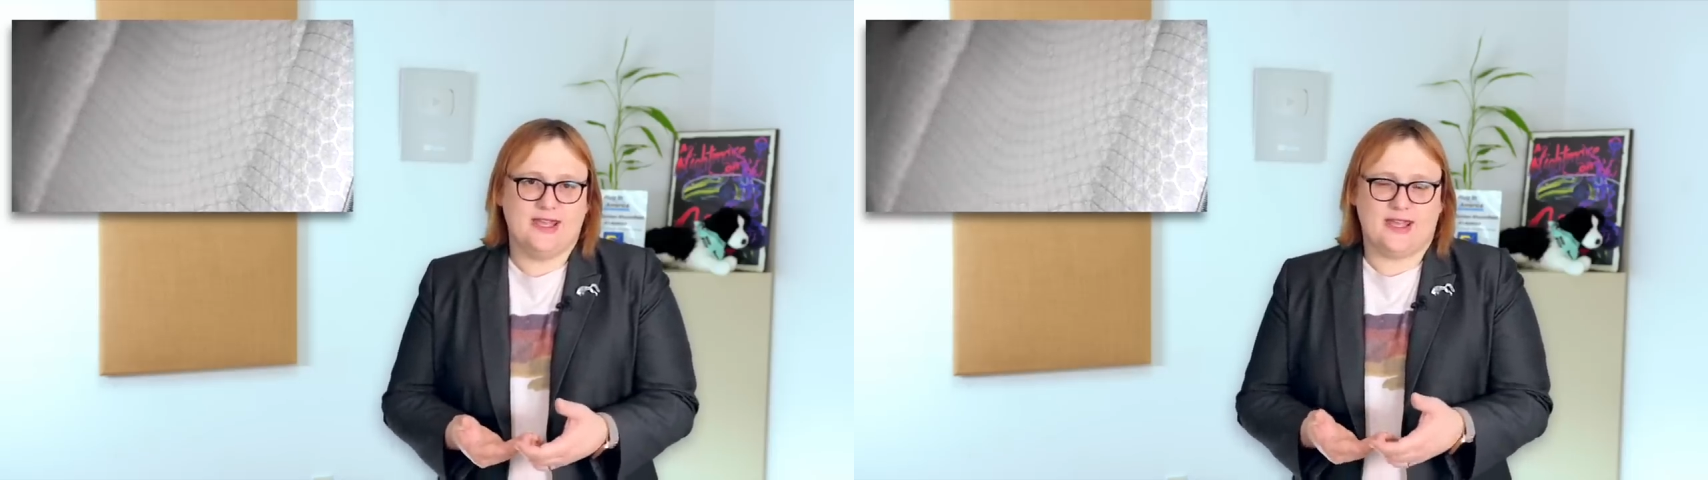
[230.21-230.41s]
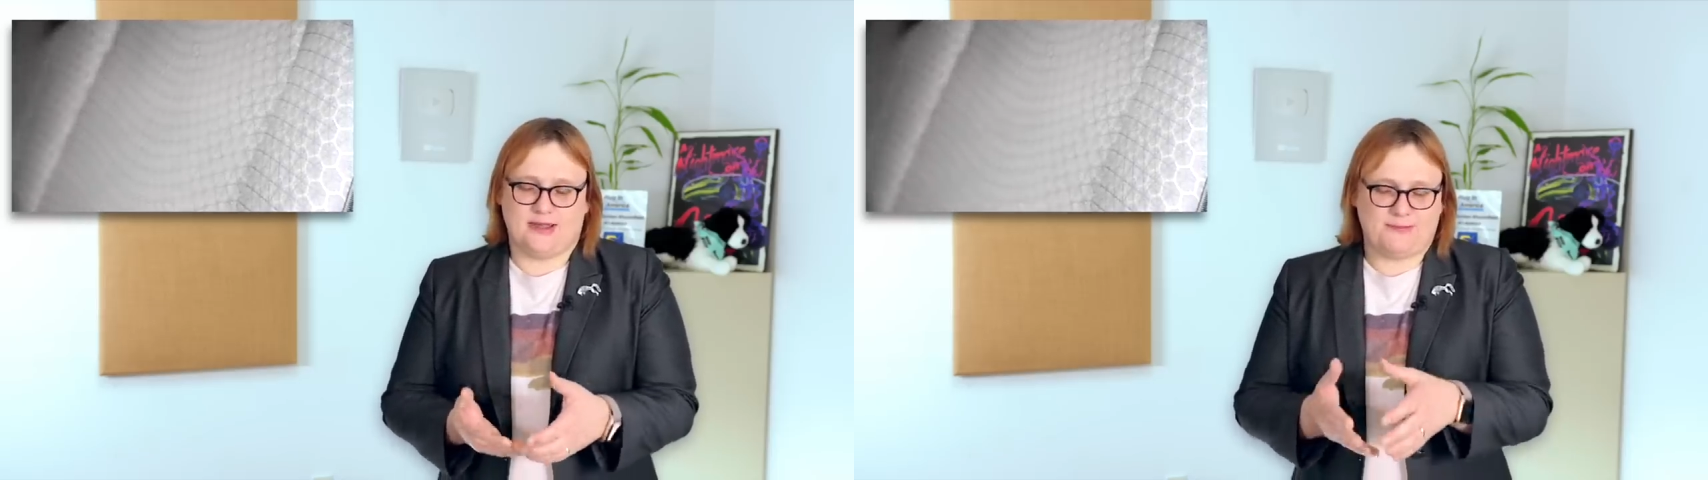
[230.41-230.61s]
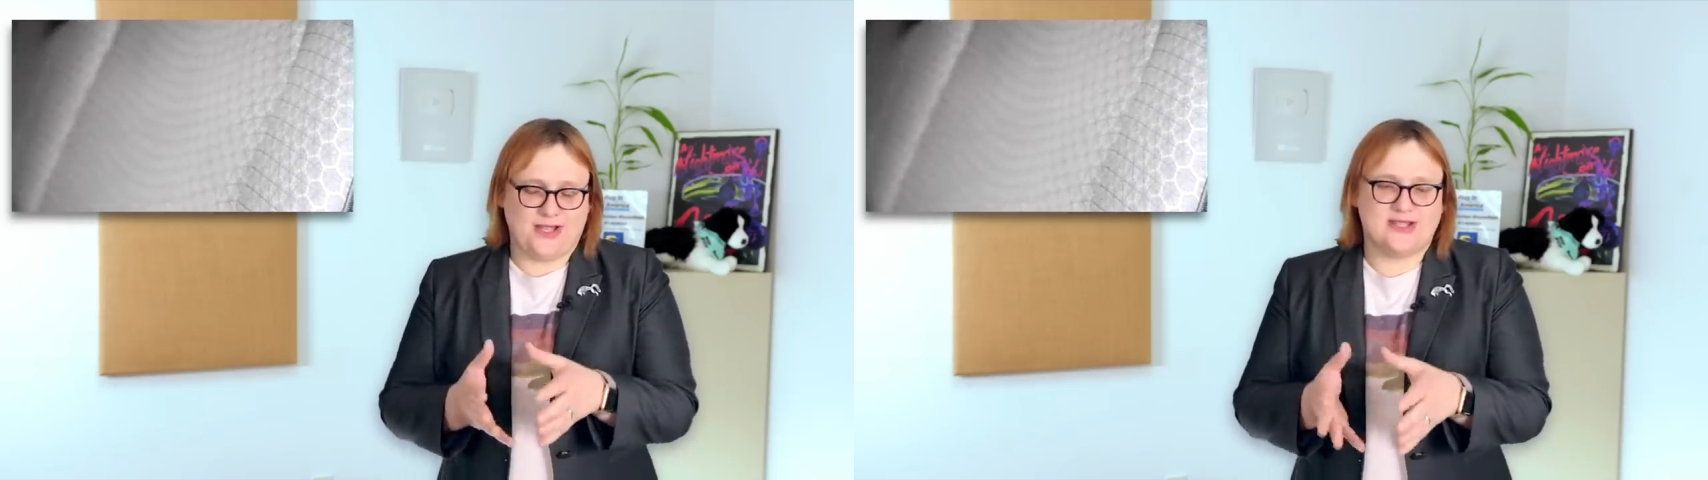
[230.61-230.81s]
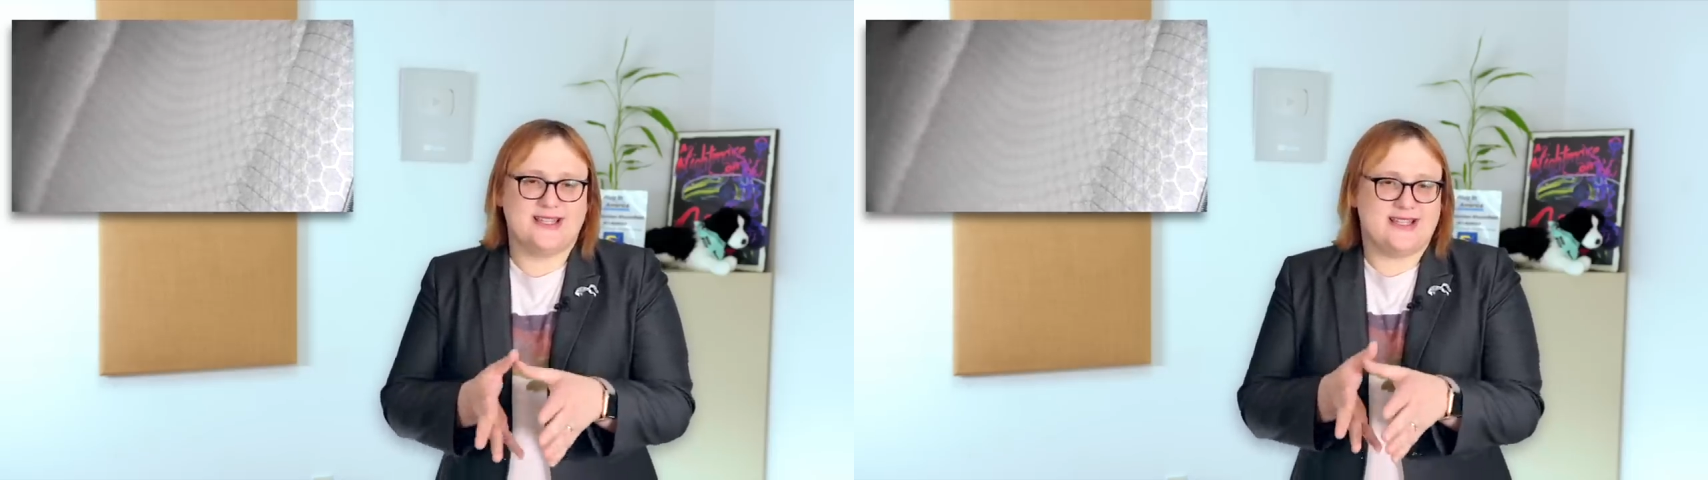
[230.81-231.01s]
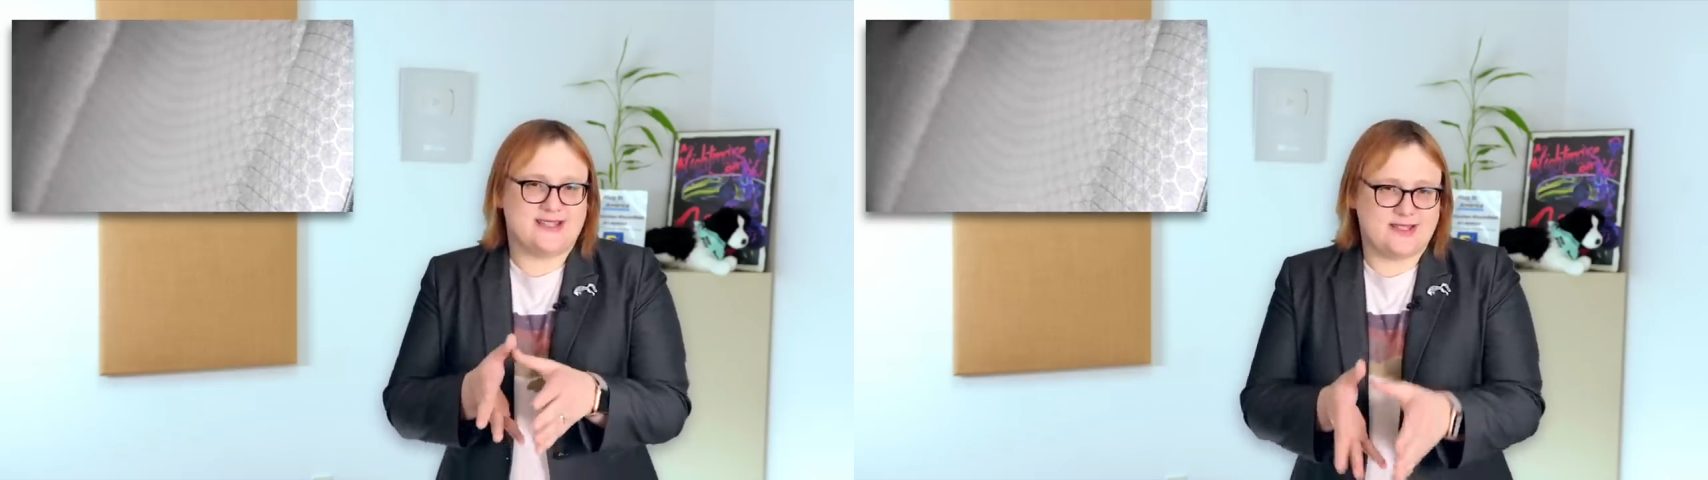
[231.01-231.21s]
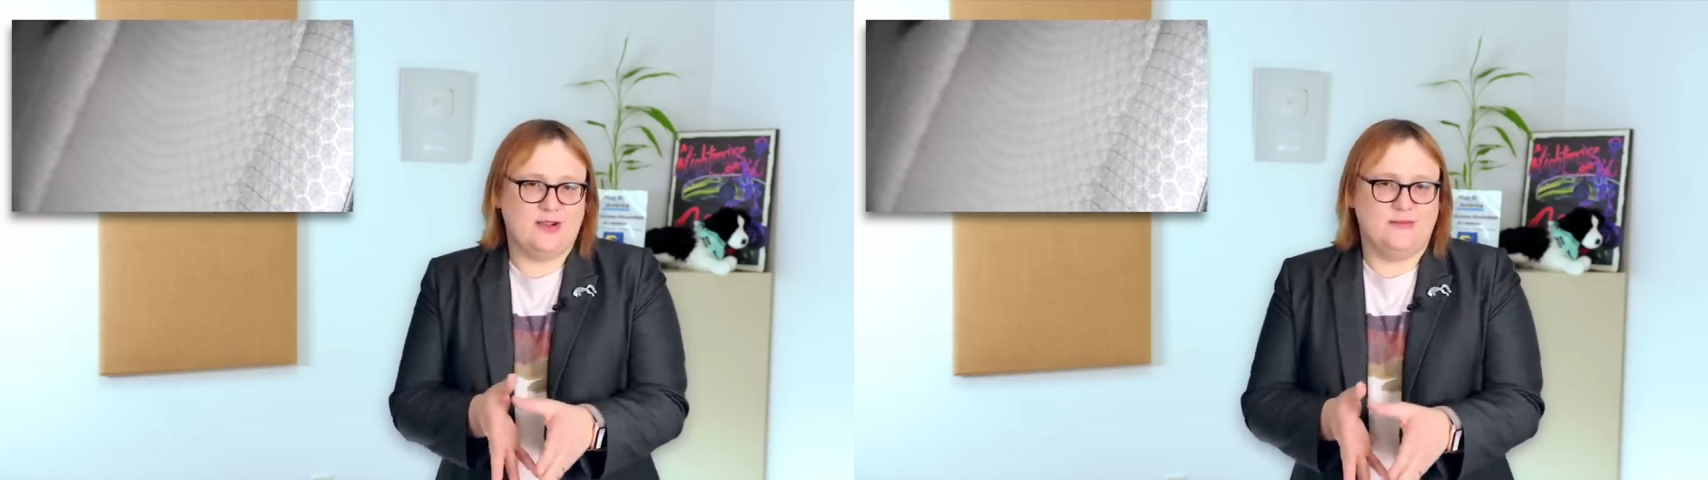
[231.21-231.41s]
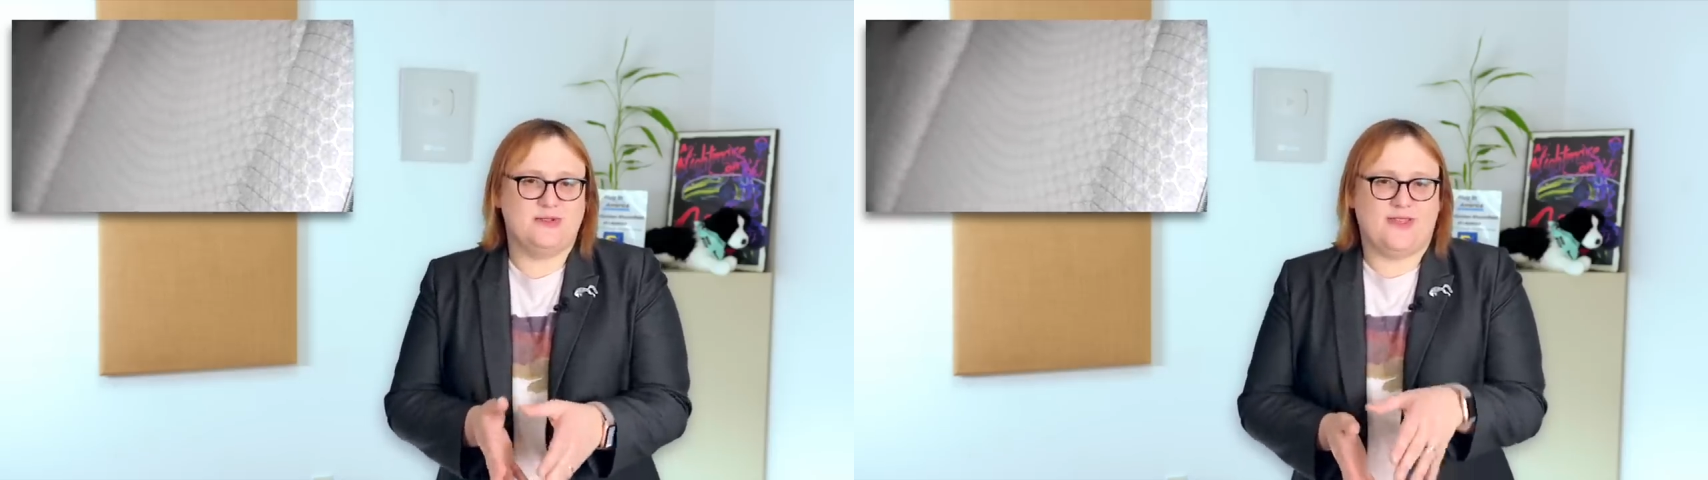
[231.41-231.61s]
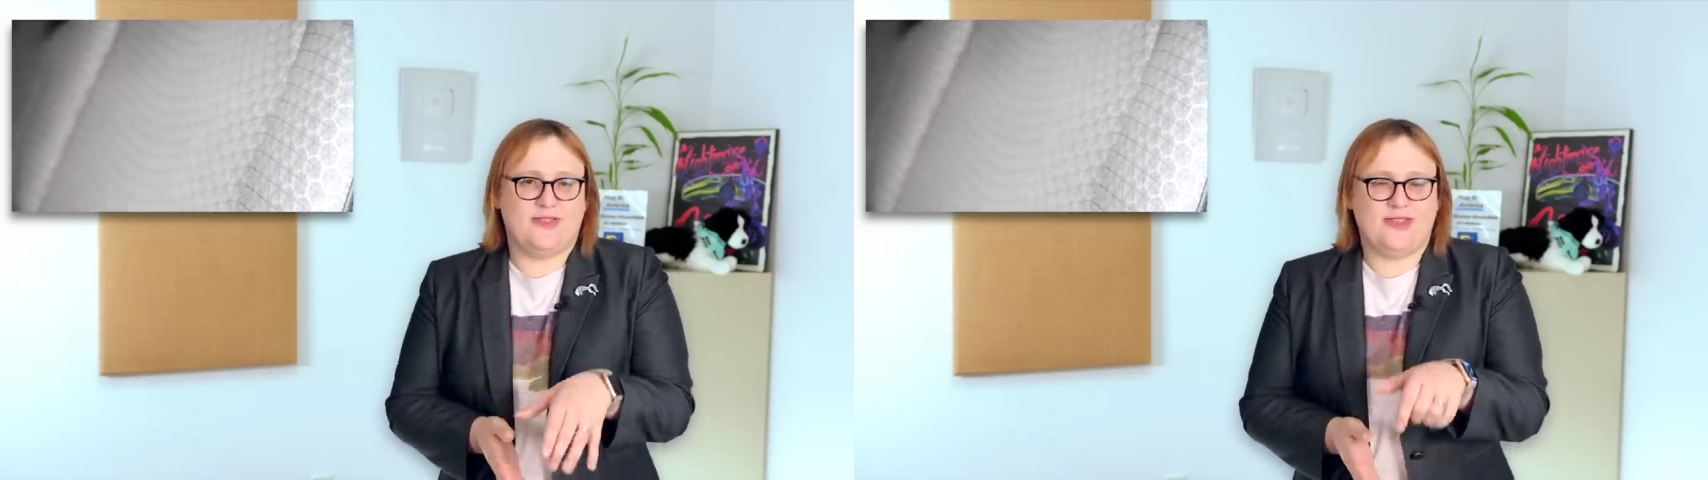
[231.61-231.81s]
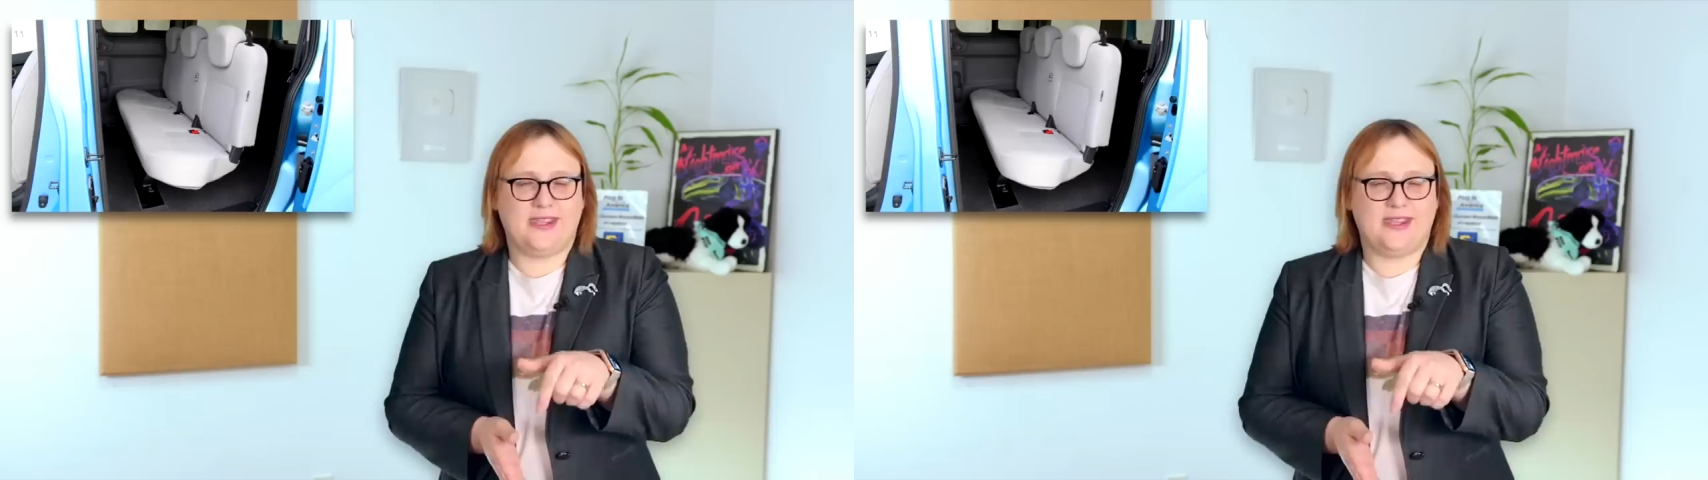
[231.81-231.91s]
uh, because it assumed that